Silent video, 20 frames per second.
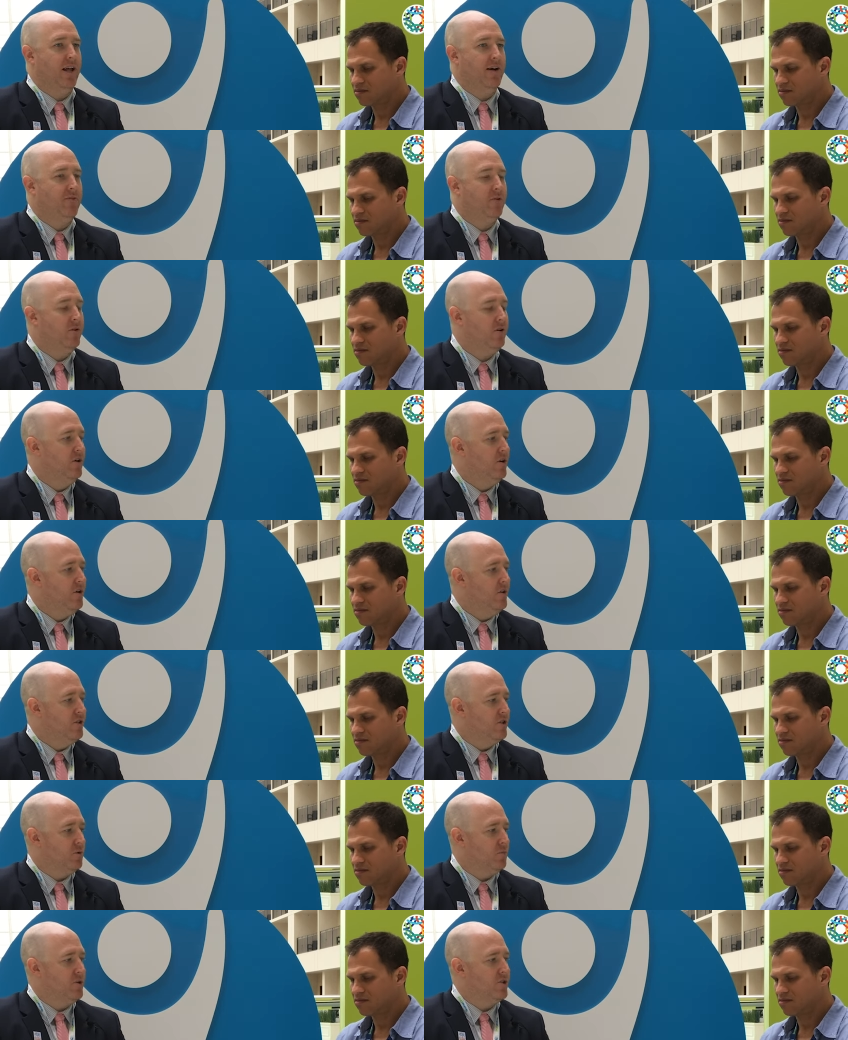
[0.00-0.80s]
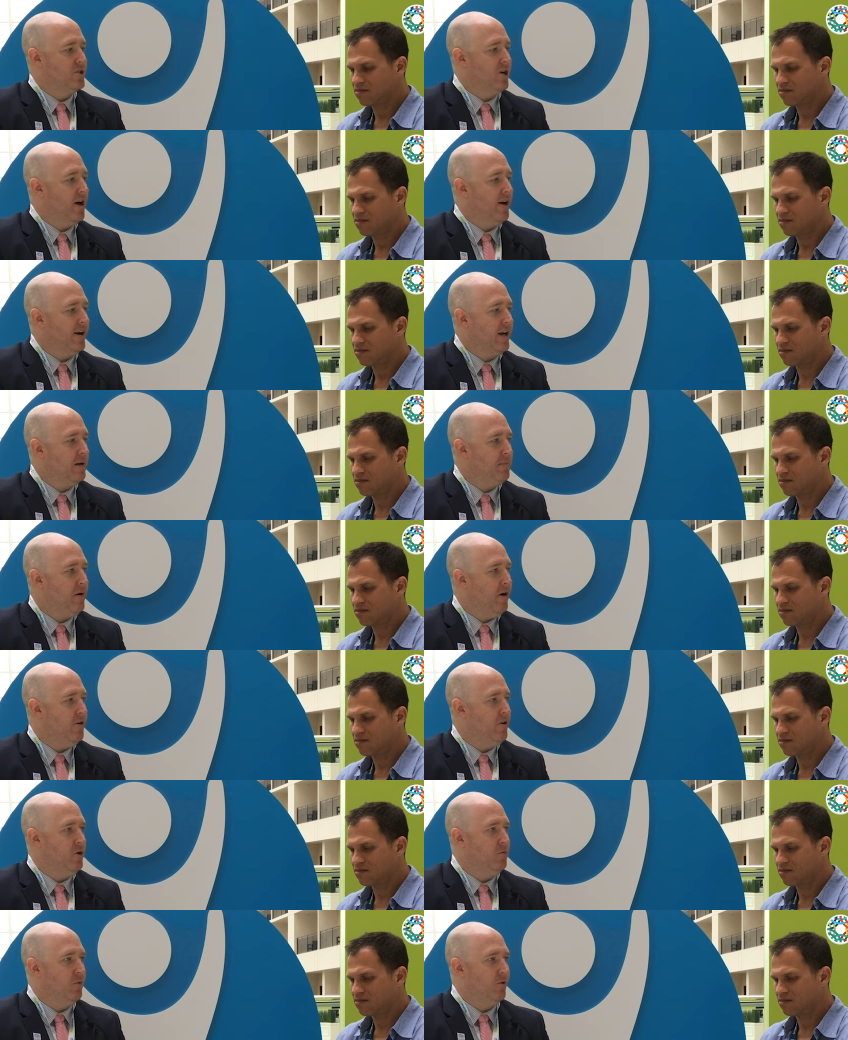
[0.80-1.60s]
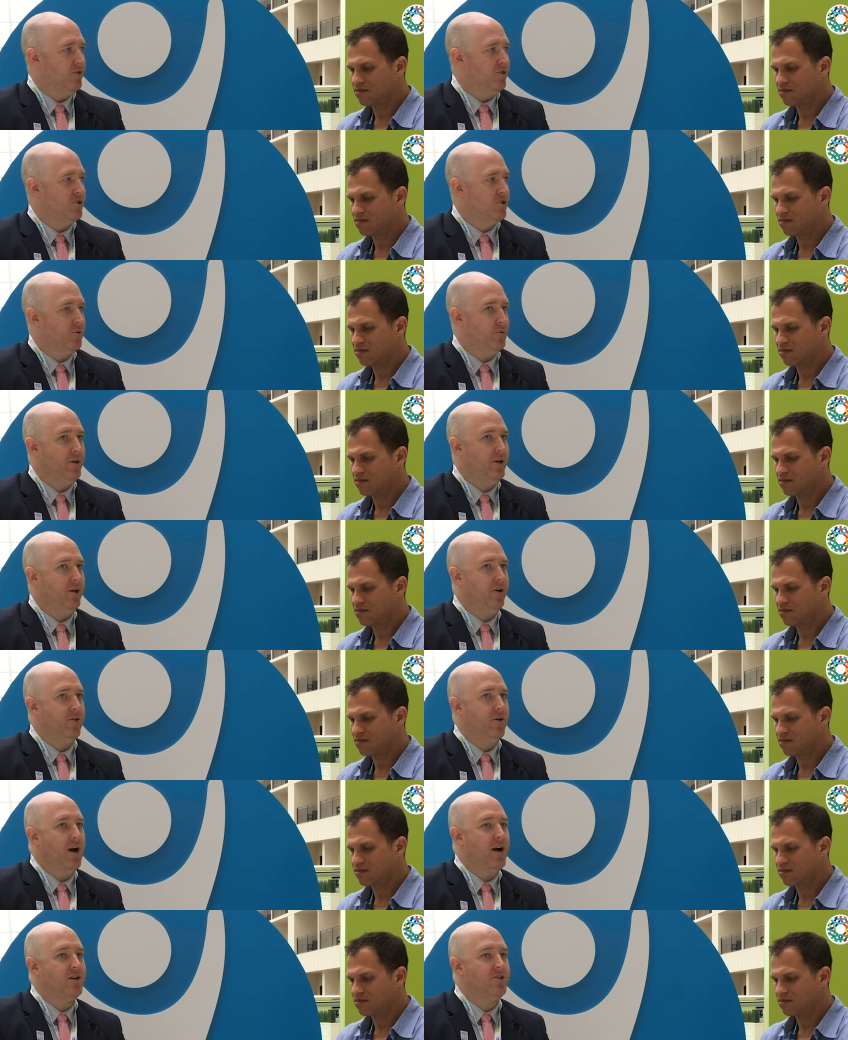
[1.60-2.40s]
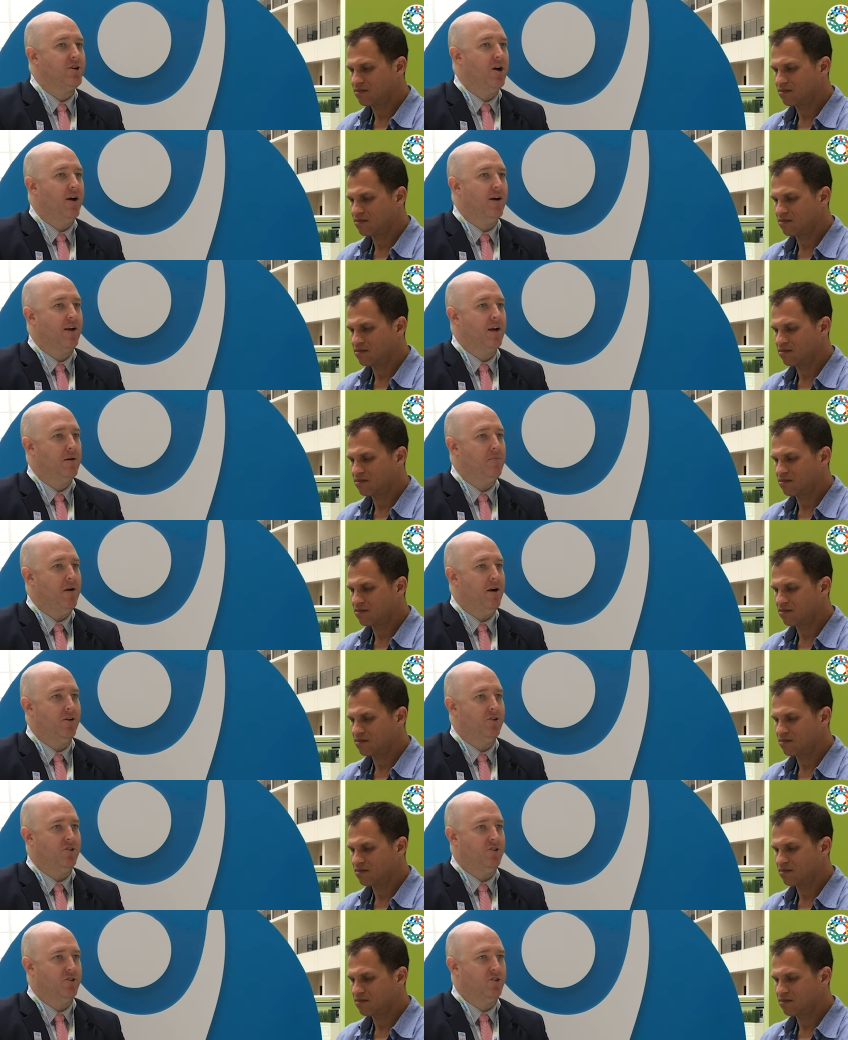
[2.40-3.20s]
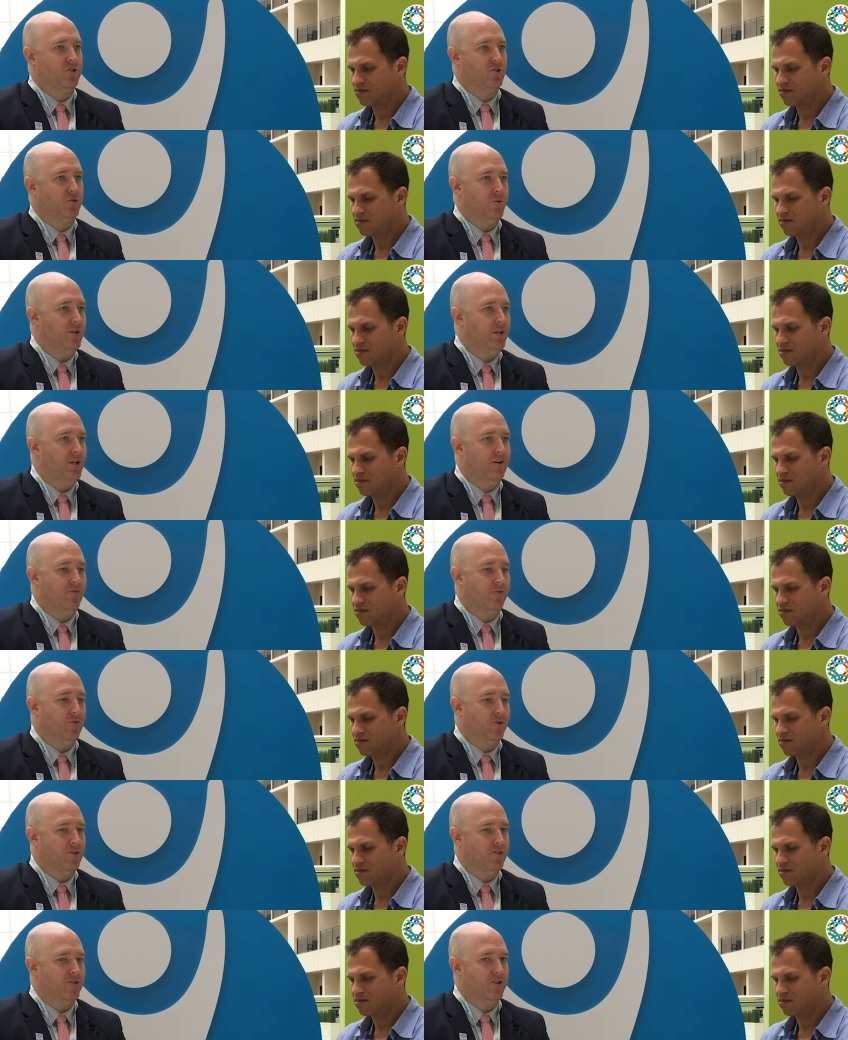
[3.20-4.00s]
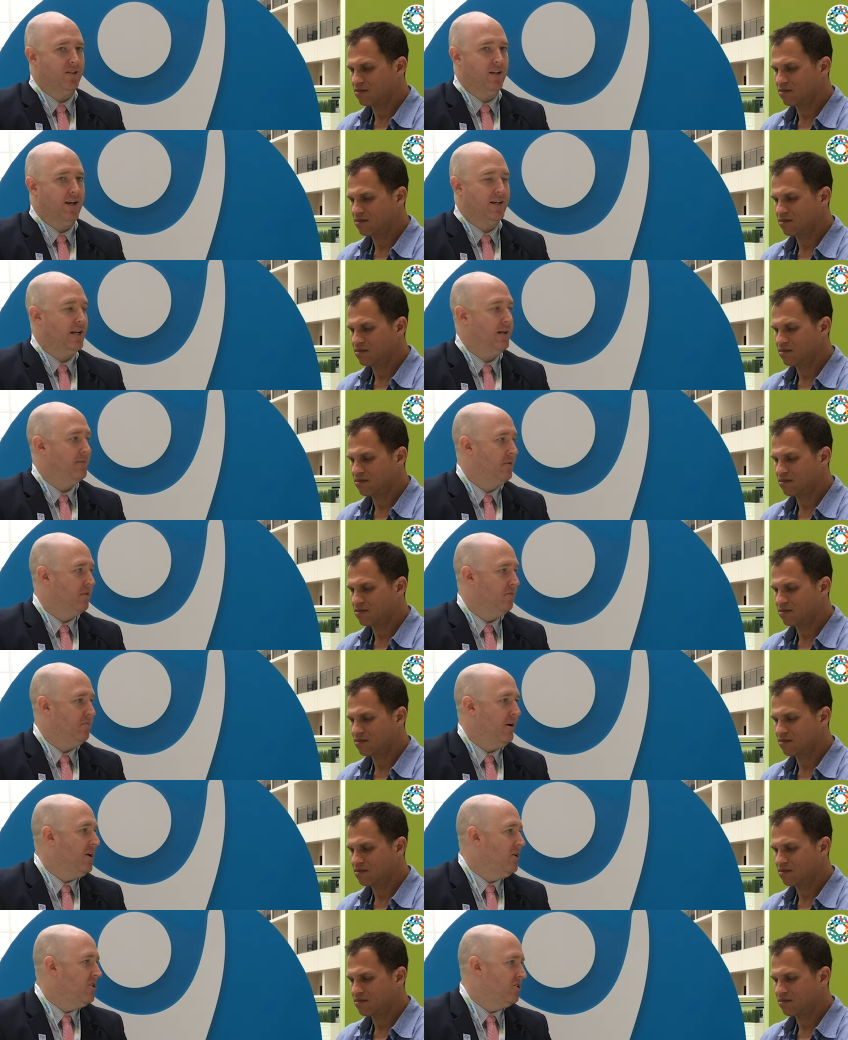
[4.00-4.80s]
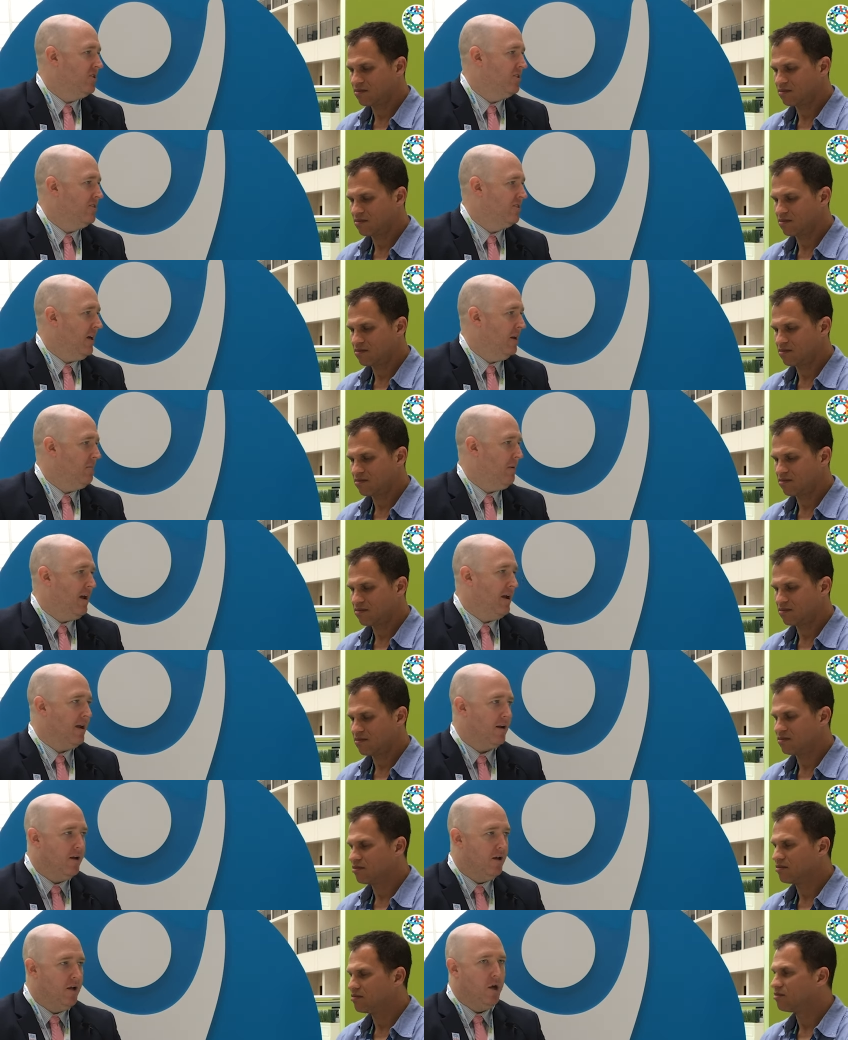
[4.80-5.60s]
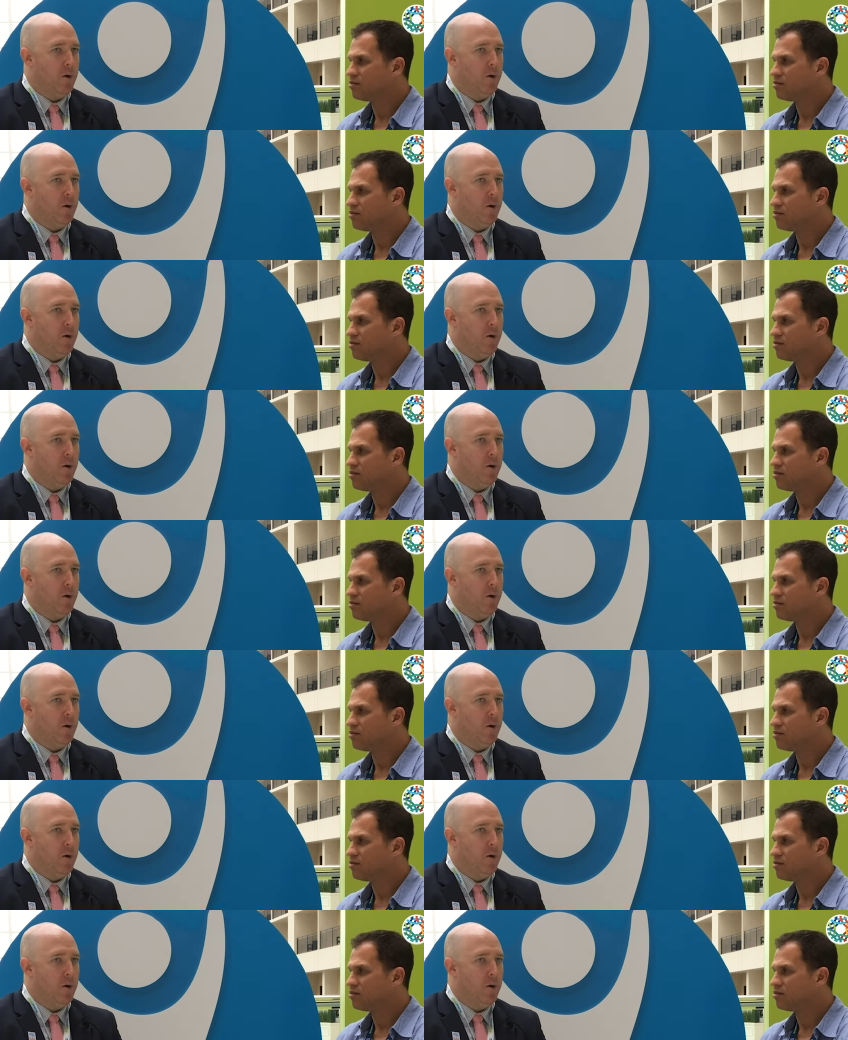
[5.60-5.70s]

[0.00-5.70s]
Speaker 1: level. So, when we're talking about newborn screening, you're not talking about just screening for a select number of patients that may